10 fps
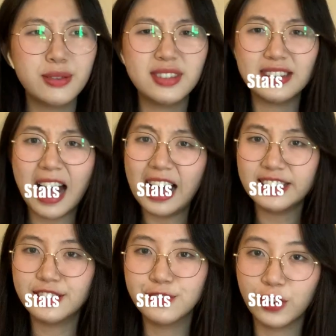
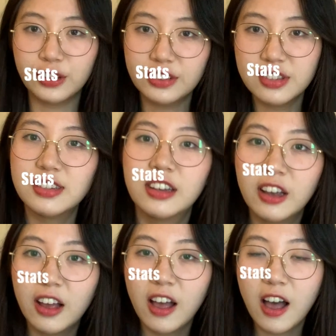stats first.
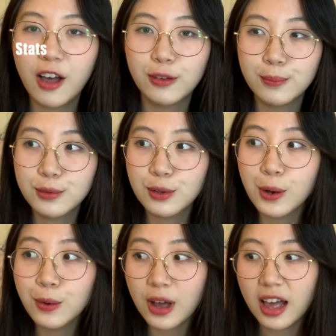
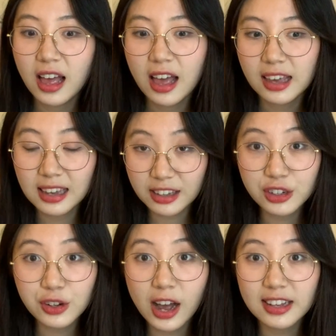So in
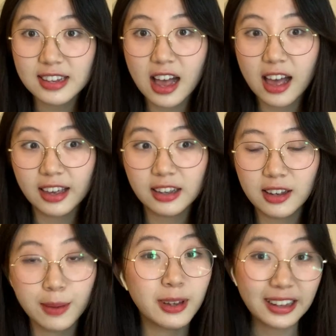undergrad,
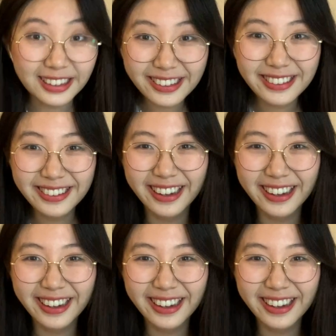I'm Canadian.